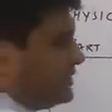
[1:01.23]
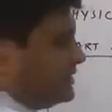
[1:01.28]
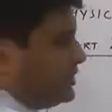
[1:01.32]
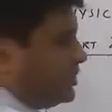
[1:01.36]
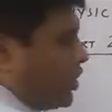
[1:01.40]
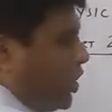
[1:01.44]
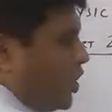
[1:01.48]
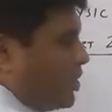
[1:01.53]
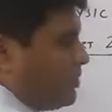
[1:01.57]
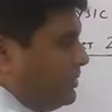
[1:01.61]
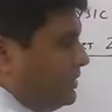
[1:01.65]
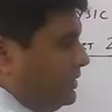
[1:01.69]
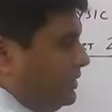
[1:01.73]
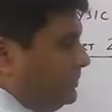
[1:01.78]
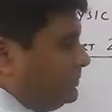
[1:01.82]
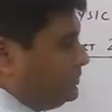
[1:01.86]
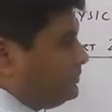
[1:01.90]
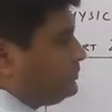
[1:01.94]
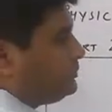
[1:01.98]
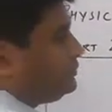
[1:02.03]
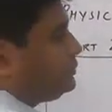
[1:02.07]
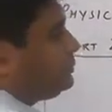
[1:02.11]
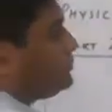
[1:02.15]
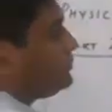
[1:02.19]
the normal.
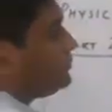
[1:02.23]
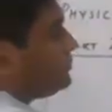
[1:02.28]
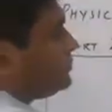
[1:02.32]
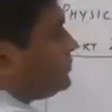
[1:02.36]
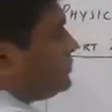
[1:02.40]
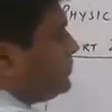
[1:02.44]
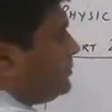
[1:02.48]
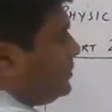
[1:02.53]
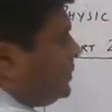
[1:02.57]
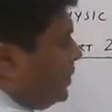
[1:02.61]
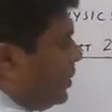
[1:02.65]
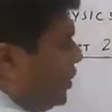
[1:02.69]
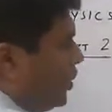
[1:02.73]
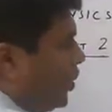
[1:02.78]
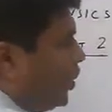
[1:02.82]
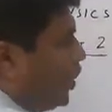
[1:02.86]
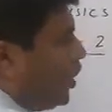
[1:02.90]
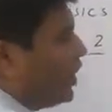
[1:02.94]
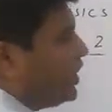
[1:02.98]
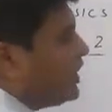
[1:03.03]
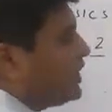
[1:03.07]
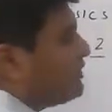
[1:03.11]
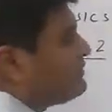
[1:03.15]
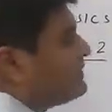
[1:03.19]

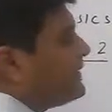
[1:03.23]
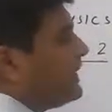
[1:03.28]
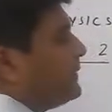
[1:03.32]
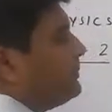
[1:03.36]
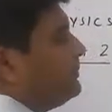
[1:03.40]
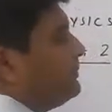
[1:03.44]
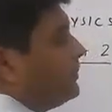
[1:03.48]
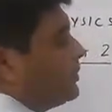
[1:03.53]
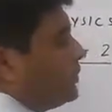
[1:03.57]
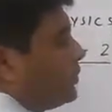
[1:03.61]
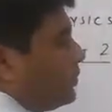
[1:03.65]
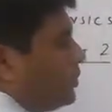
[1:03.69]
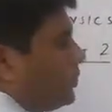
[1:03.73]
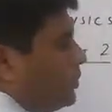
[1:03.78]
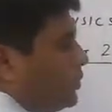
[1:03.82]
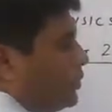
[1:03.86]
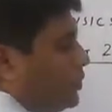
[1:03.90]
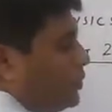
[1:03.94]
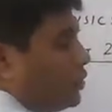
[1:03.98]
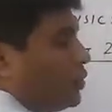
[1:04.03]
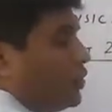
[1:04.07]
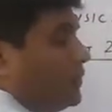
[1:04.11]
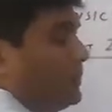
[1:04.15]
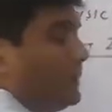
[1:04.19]
All of them
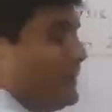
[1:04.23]
could